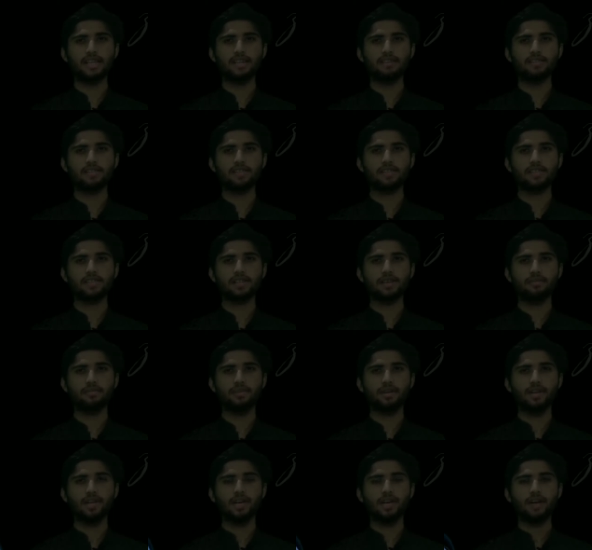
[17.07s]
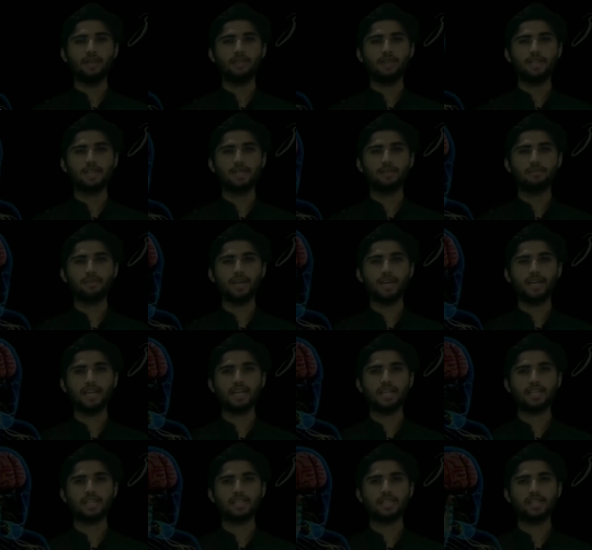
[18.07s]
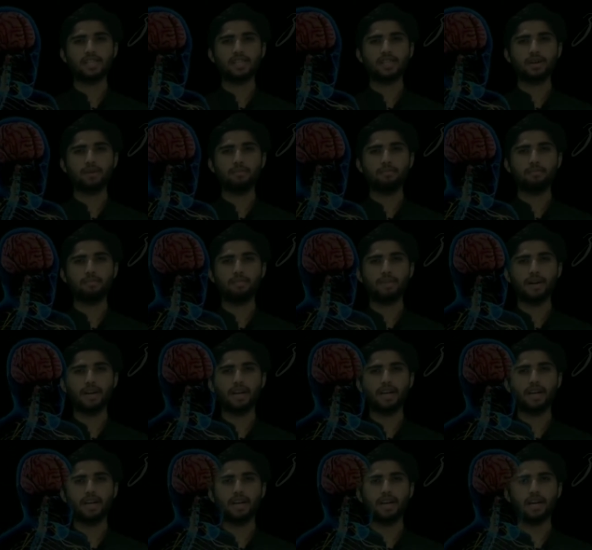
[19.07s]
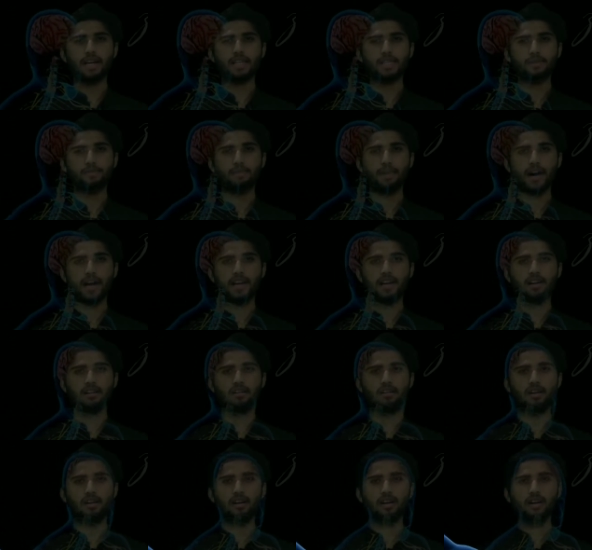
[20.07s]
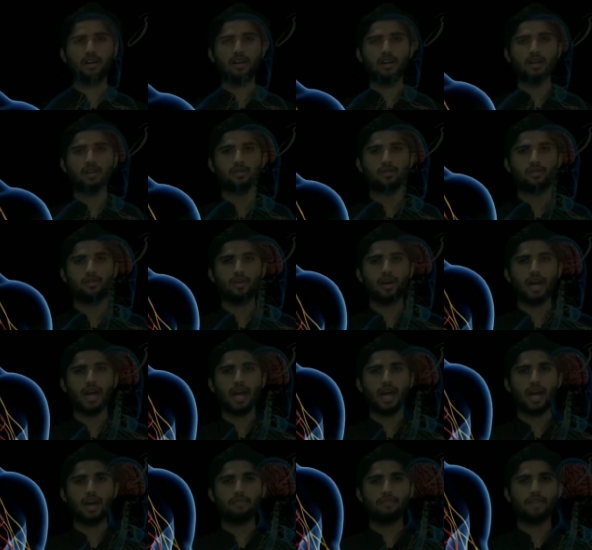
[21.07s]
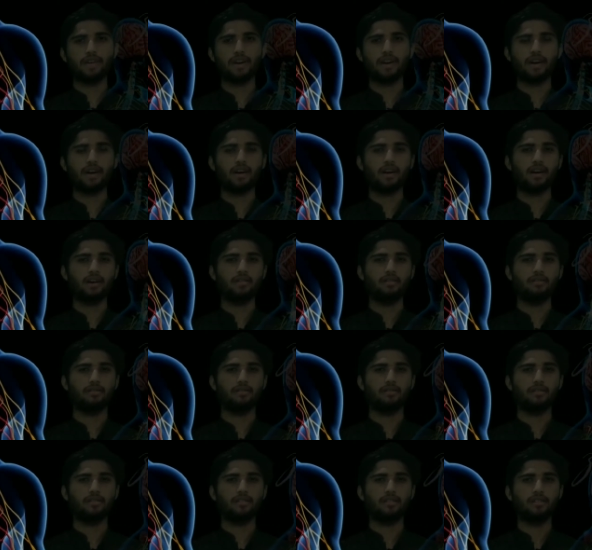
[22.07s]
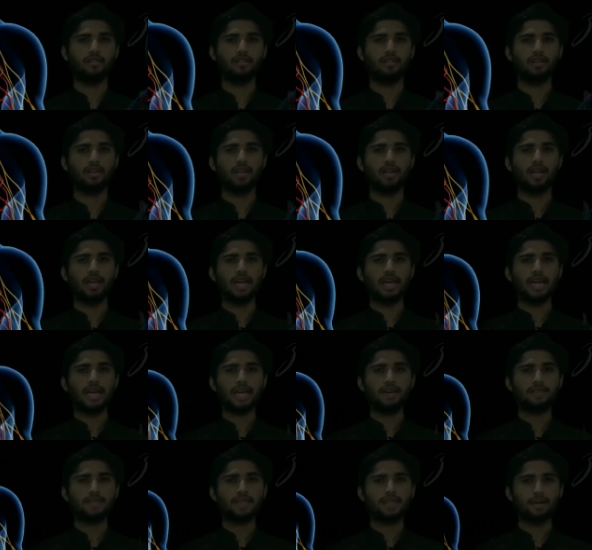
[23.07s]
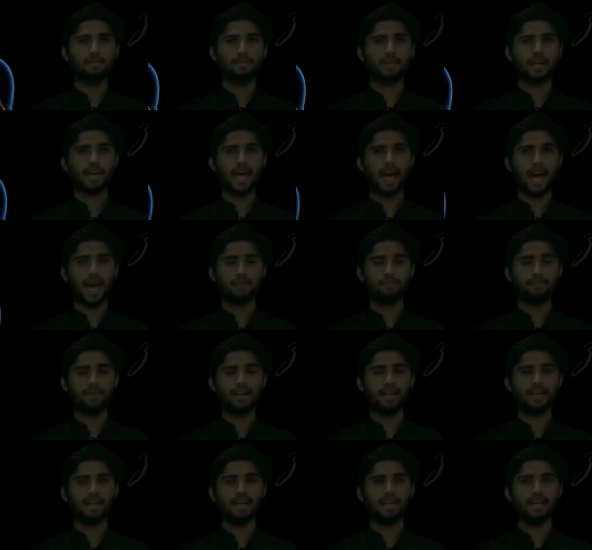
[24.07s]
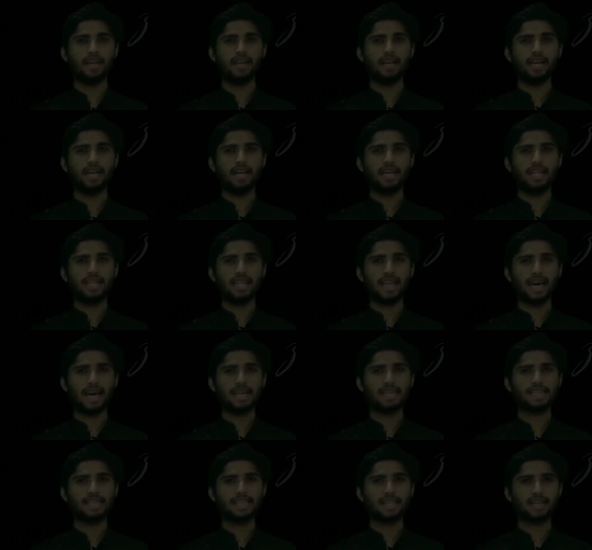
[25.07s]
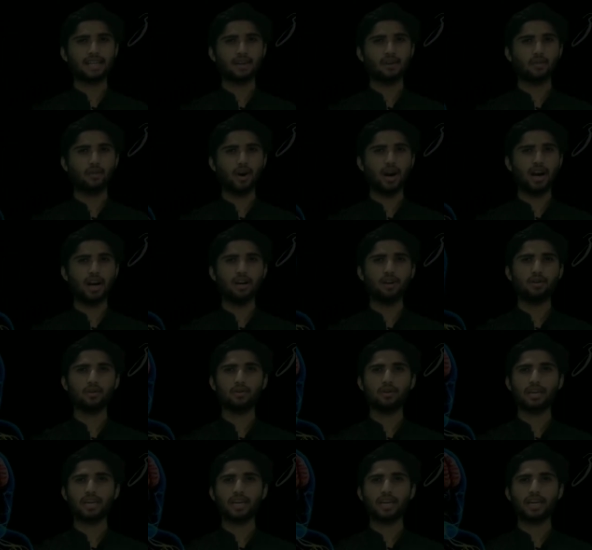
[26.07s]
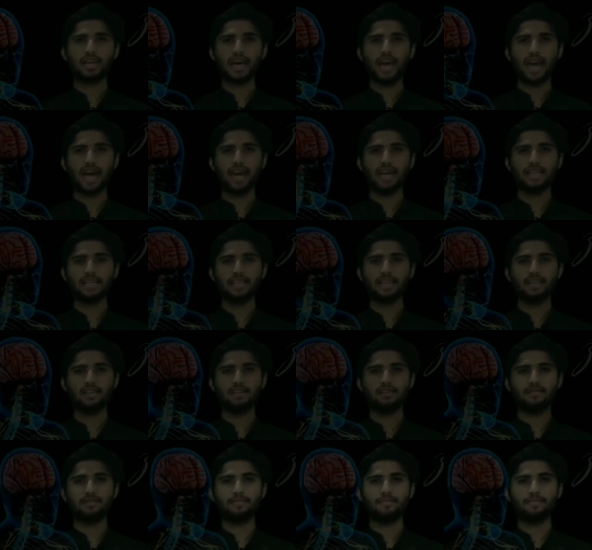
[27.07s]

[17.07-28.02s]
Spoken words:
nervous system, which is mainly consists of brain and spinal cord through afferent nerve. If something happening that's required to taking action,